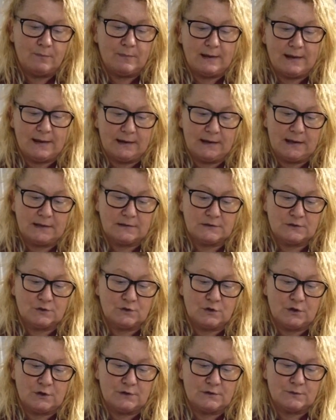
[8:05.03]
might get
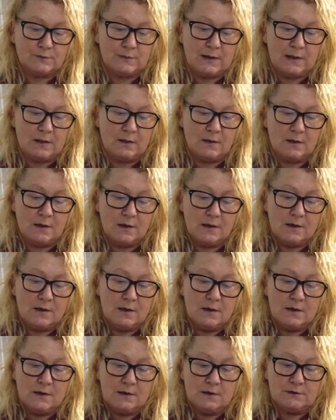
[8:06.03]
stuck on as well.
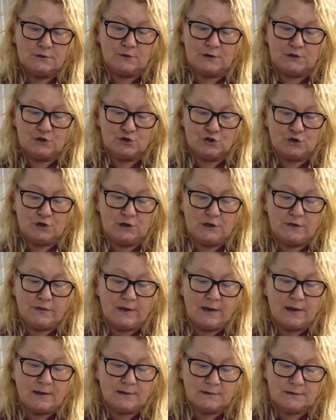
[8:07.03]
So I'll show you
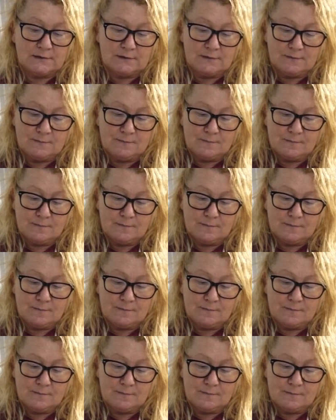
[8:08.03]
that.